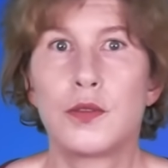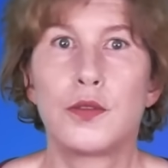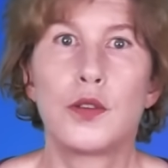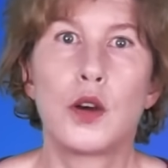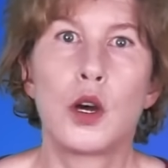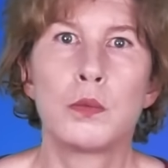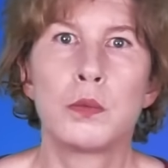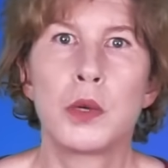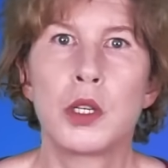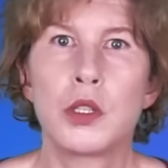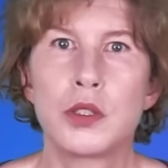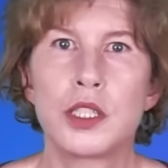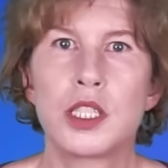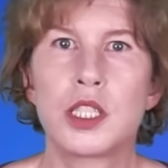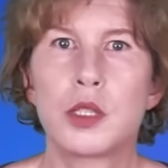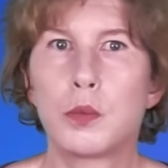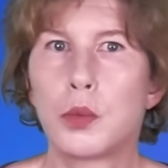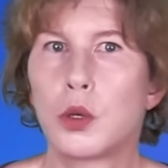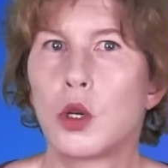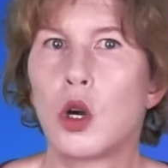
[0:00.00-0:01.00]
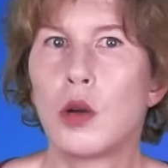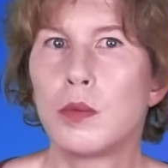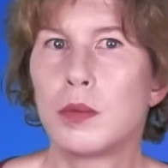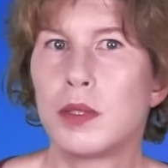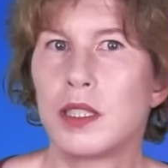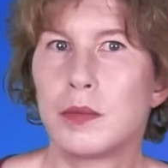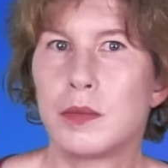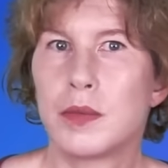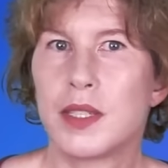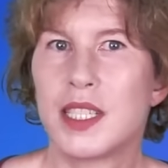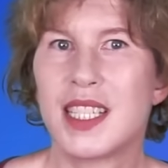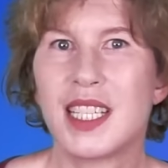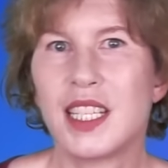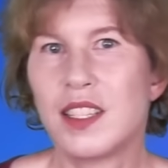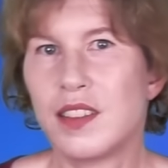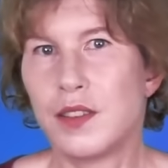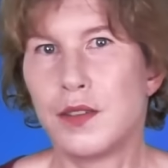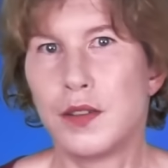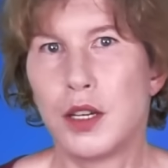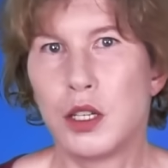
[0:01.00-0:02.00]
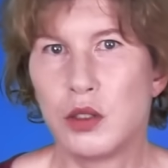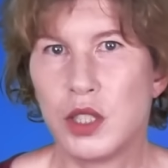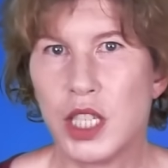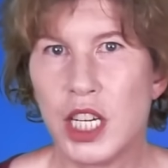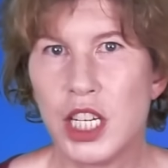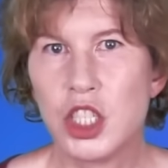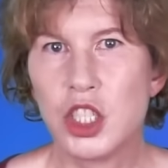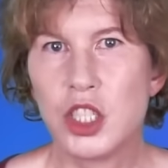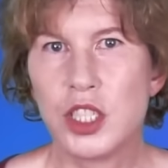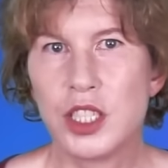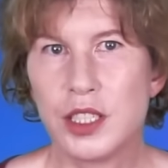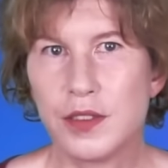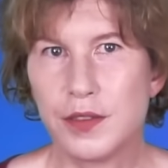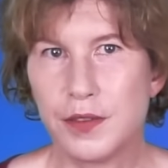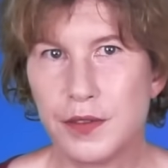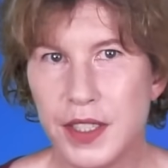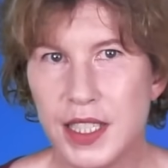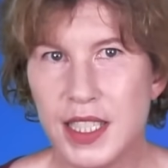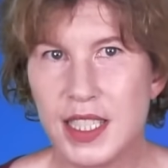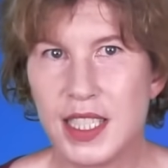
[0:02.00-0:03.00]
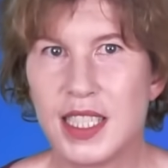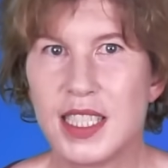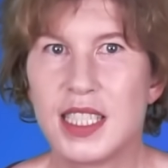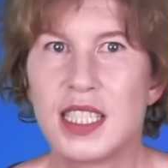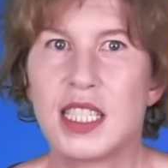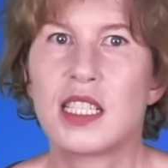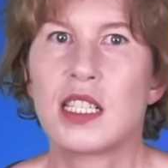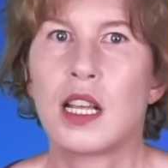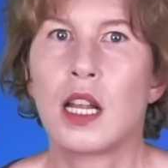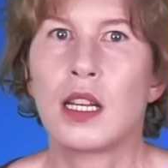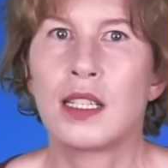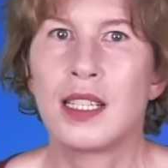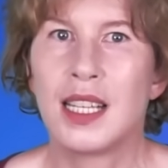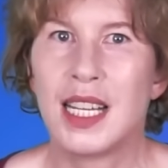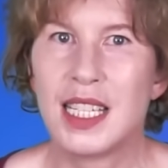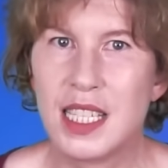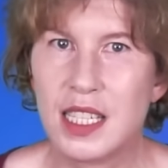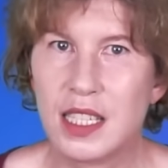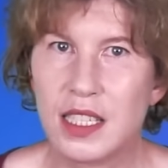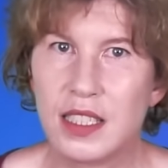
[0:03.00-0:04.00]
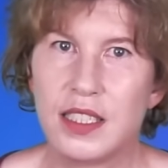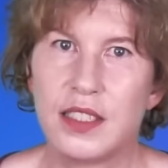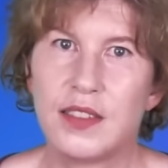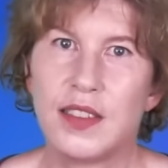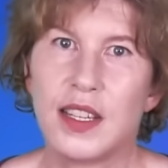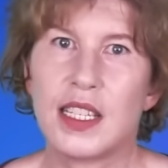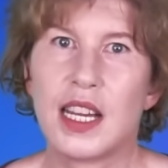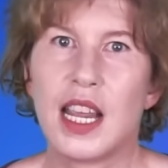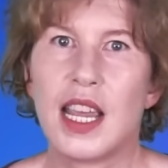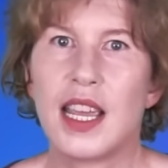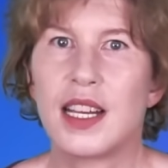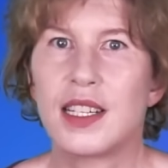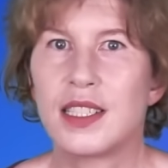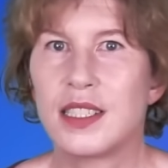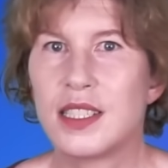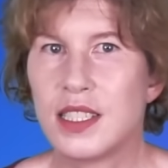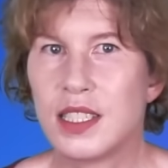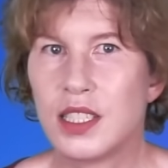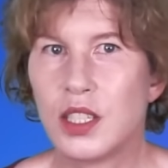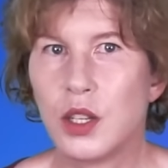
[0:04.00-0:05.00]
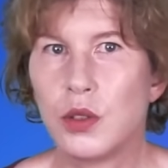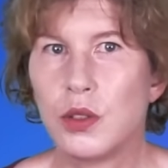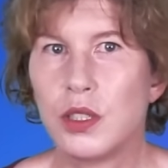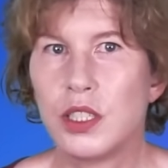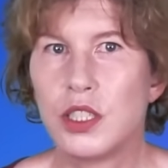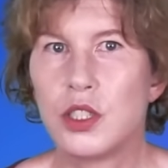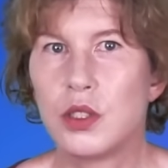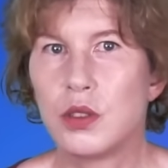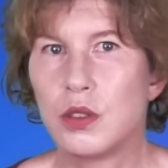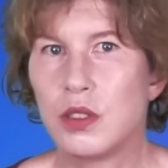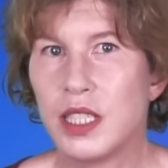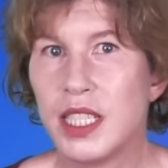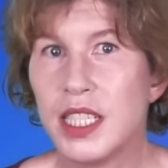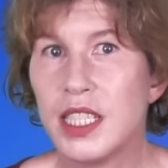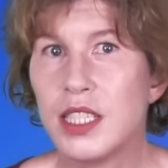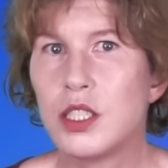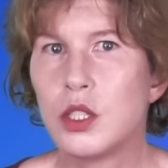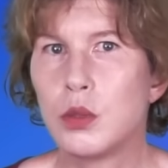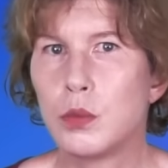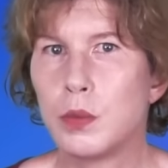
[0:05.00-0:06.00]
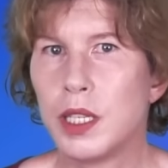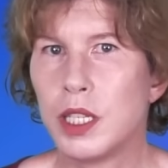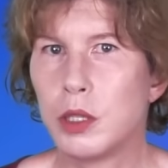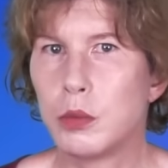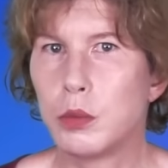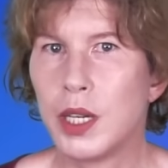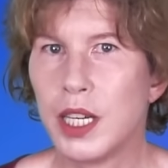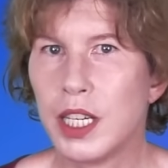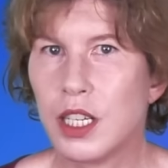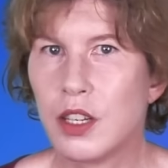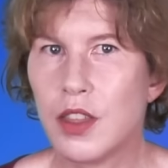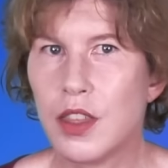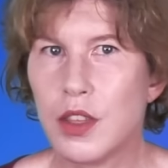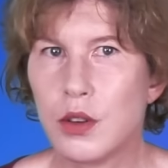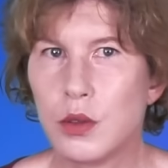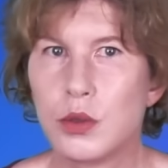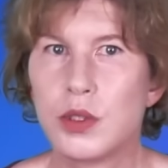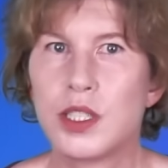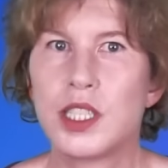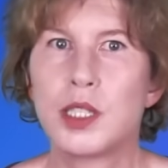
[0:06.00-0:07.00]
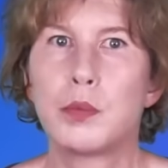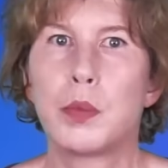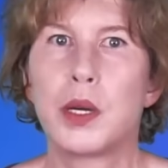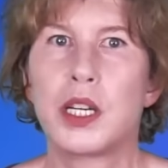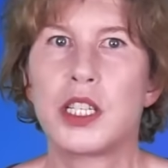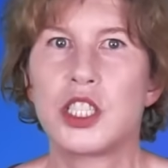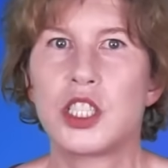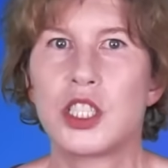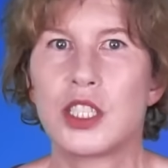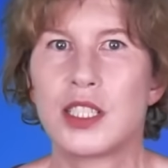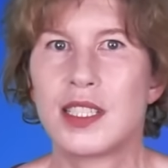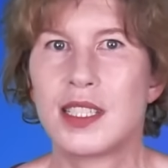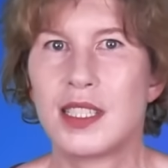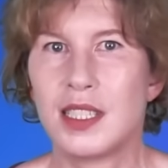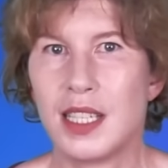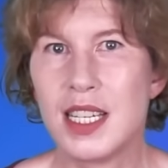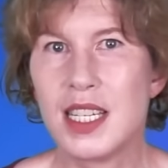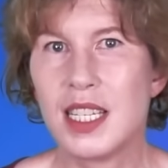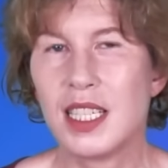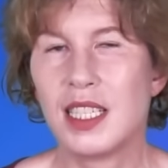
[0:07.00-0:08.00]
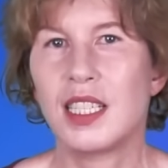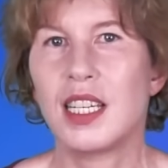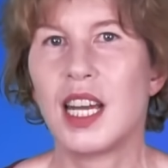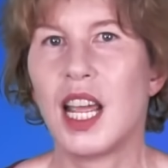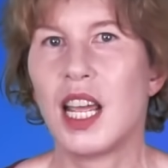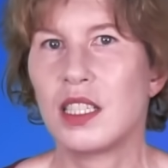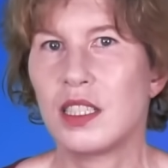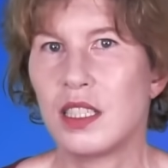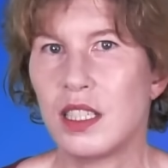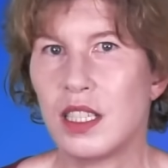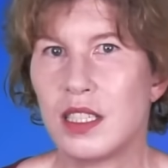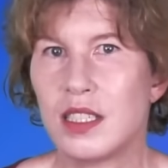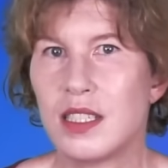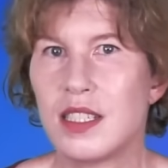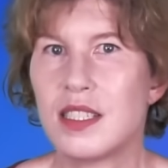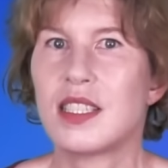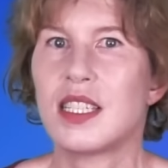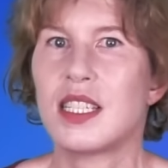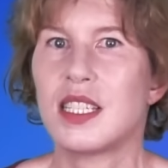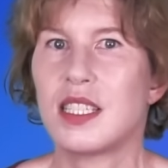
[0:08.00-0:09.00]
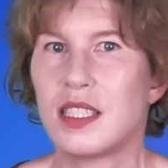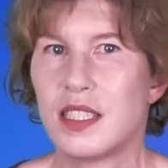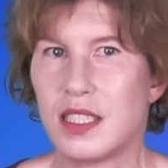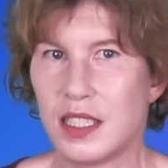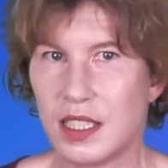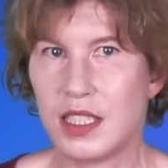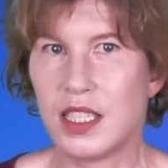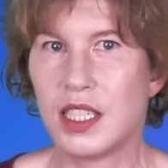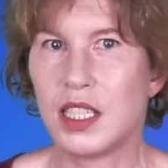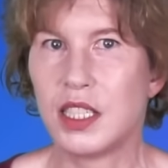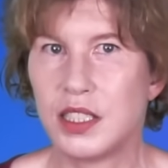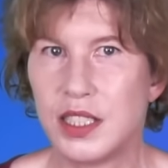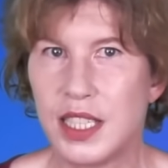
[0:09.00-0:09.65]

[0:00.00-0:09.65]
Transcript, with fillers: for most problems in the foundations of physics, it's unlikely that AI is going to lead to big breakthroughs by just letting it analyze existing